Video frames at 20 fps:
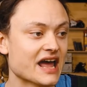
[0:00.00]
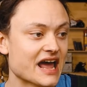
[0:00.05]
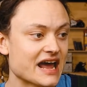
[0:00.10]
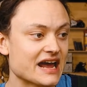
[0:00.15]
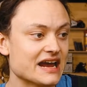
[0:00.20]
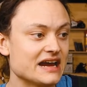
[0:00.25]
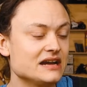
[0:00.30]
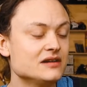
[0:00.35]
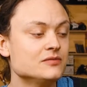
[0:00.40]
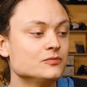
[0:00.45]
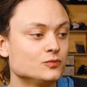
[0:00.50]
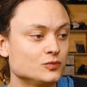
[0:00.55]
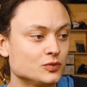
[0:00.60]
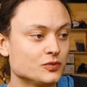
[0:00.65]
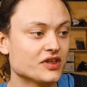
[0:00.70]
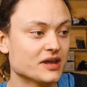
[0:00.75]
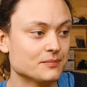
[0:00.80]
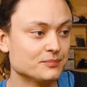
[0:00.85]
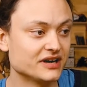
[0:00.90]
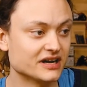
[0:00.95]
a
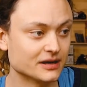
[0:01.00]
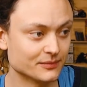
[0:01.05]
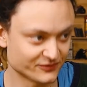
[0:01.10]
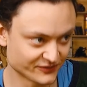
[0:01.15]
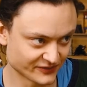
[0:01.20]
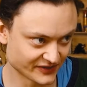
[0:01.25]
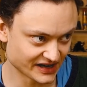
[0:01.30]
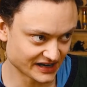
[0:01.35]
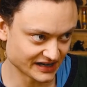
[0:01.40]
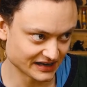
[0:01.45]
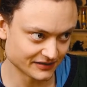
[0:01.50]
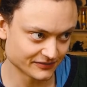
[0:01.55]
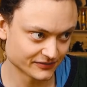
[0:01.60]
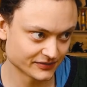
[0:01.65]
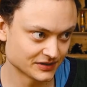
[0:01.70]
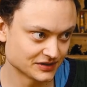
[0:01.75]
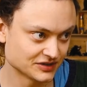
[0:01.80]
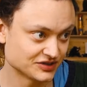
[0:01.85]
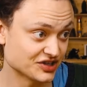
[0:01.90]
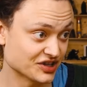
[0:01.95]
will then become five.
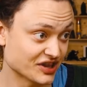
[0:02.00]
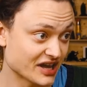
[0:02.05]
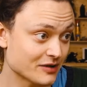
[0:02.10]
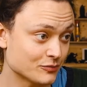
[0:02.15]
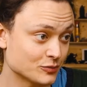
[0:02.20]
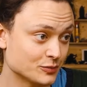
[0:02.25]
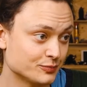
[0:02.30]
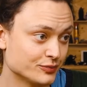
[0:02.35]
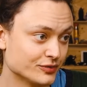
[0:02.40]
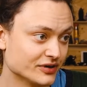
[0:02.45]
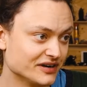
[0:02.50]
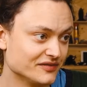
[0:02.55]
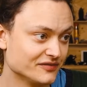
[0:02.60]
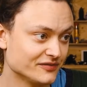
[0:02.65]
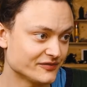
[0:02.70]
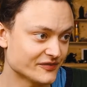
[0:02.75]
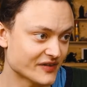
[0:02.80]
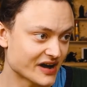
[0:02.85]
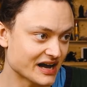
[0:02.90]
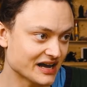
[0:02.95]
So that will print
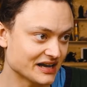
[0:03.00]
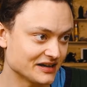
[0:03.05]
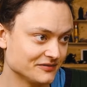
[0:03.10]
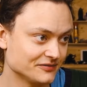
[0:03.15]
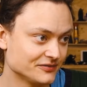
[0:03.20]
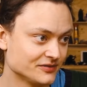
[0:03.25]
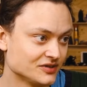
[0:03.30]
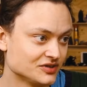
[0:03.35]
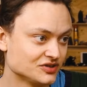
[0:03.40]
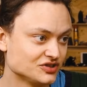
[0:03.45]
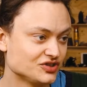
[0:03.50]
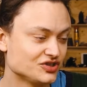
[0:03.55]
five